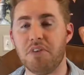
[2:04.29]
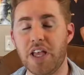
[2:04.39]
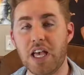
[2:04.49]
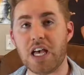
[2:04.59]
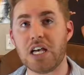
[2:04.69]

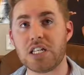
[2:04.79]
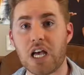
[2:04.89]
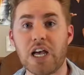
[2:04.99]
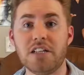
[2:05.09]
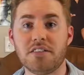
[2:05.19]
And
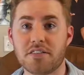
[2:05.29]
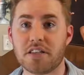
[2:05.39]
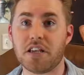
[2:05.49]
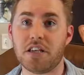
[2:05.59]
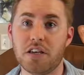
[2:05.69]
I'd
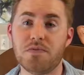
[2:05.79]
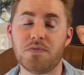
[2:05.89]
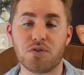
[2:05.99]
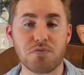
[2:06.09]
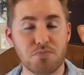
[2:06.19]
say it
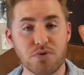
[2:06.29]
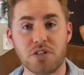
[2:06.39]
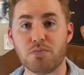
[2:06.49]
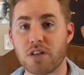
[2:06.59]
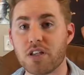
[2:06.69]
feels
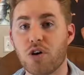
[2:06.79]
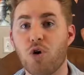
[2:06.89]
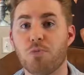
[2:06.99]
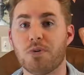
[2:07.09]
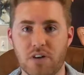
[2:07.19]
pretty well at
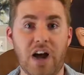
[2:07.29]
home.